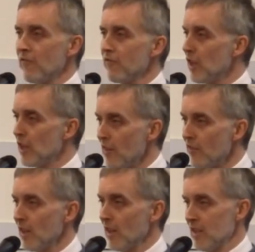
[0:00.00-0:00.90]
and
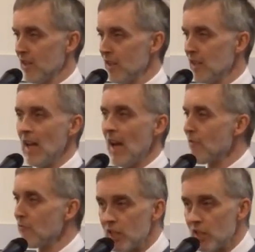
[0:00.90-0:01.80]
forgiveness
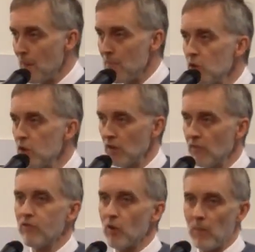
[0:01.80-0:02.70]
and
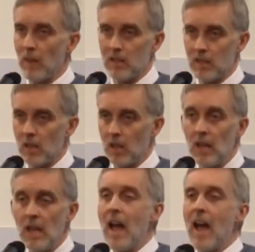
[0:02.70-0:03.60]
redemption from their
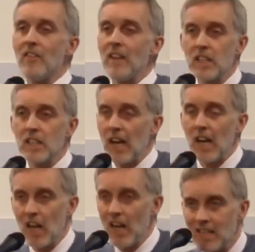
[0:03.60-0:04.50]
sin. And they
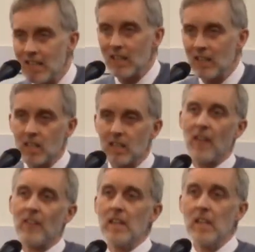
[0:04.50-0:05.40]
delighted in
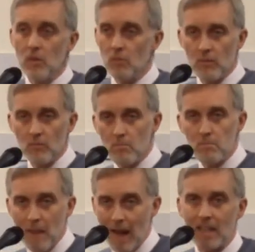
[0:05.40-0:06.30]
this and they were
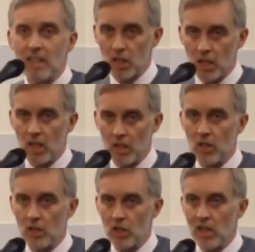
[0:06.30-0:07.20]

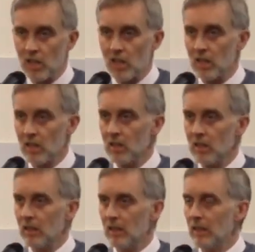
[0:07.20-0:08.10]
magnetized to
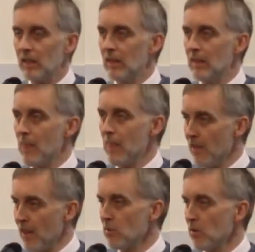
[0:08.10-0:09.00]
Jesus.
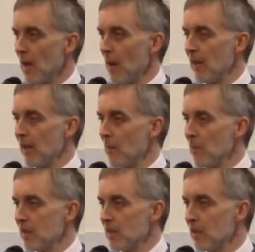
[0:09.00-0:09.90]
And that's what's happening in
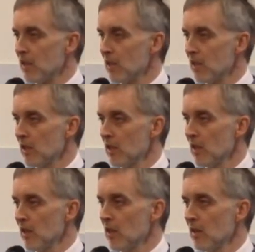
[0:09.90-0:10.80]
our passage.
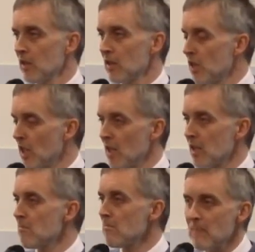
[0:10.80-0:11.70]

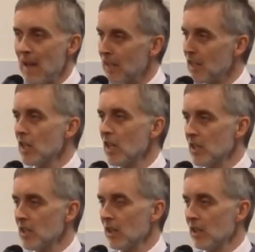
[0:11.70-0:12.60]
Sinners
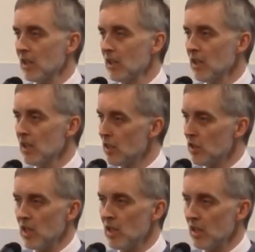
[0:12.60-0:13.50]
magnetizing
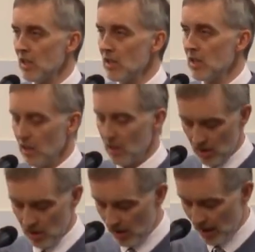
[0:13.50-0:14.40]
to Jesus,
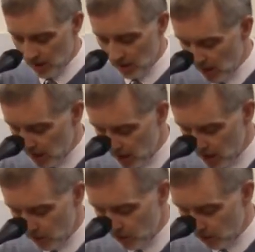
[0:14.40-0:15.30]
who has the message